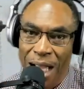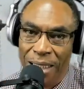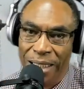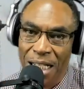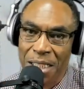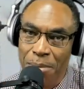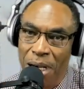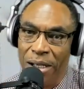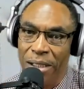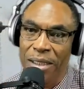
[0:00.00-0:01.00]
not that
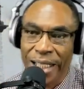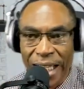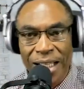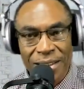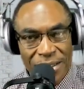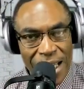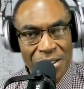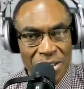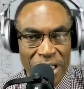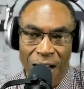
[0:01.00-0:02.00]
smart. I can't say
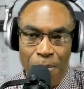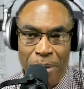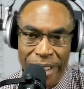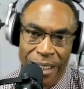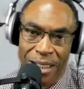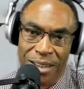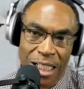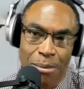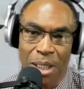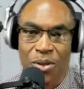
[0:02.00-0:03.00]
stuff because
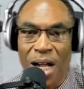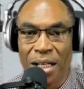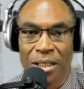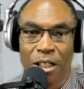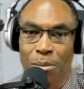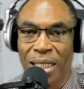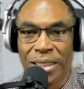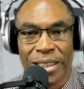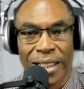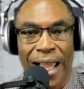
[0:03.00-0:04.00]
they be trying to throw my
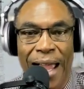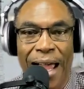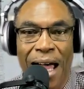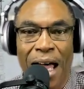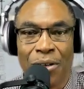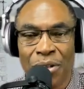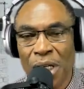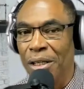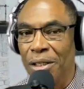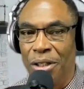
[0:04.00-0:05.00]
shit out
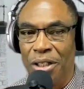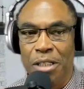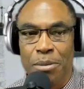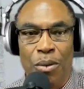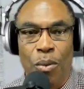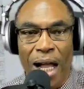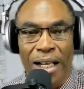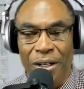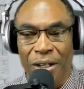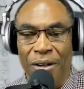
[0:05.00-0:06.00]
and the attorneys be
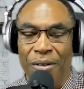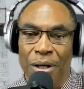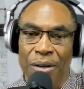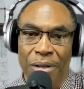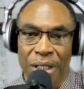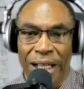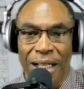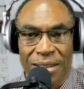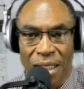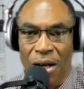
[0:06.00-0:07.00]
whining. And, oh,
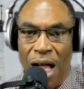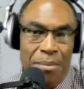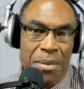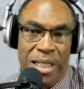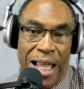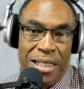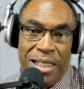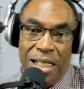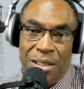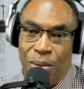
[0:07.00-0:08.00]
yeah. So I'm just
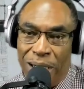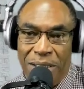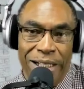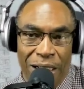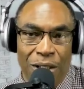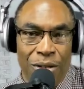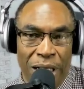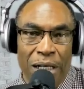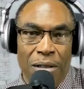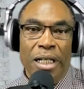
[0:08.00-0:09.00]
asking as a question. I don't
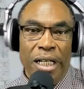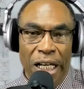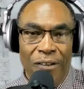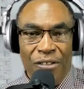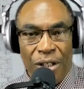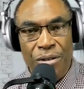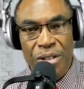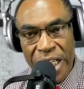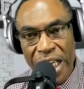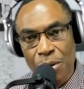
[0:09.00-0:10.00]
know. If your
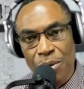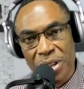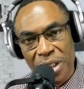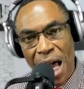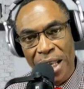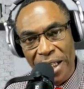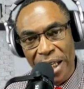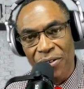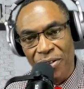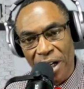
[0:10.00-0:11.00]
deed was not
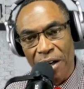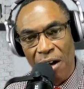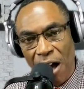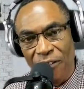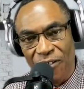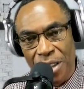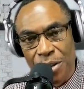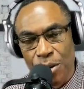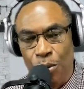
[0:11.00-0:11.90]
in their office,